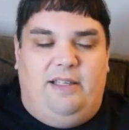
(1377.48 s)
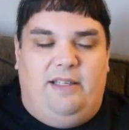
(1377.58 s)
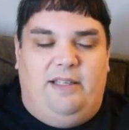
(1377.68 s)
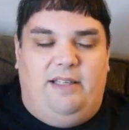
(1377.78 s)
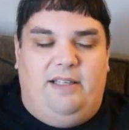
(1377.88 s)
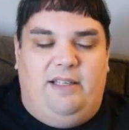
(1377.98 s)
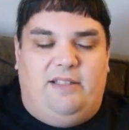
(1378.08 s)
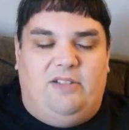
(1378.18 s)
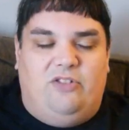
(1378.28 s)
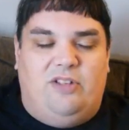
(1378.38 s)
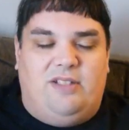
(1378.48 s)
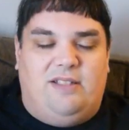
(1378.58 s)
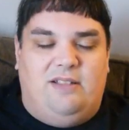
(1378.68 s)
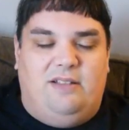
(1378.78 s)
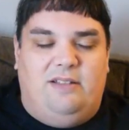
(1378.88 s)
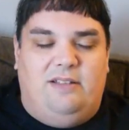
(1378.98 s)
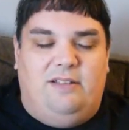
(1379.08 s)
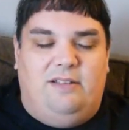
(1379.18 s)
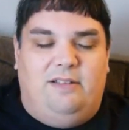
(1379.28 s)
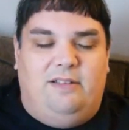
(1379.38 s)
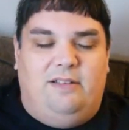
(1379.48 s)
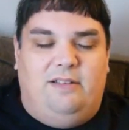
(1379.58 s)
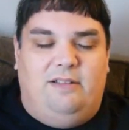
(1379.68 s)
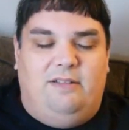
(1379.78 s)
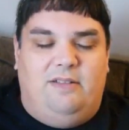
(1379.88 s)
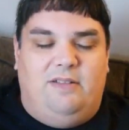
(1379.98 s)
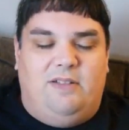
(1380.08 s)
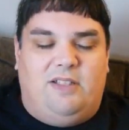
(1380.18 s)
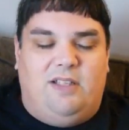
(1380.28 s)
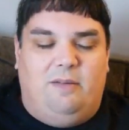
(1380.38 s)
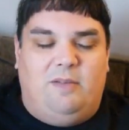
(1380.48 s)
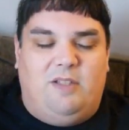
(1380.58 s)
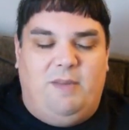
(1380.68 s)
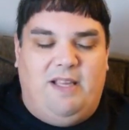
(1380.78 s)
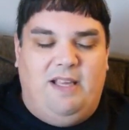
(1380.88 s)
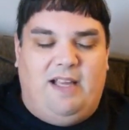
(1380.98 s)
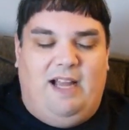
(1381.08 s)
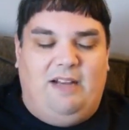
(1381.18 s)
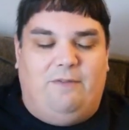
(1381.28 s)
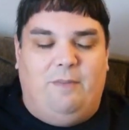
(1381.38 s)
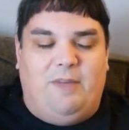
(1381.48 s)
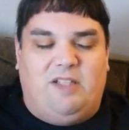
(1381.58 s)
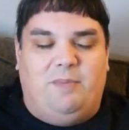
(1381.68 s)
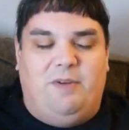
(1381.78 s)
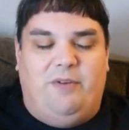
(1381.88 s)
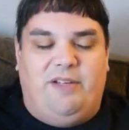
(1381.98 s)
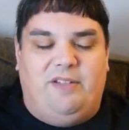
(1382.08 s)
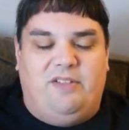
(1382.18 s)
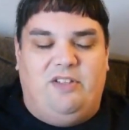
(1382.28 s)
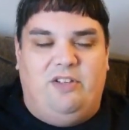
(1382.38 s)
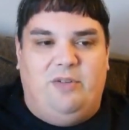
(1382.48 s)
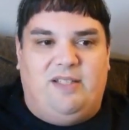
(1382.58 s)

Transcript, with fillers: it's just speaking kind of from experience too. It's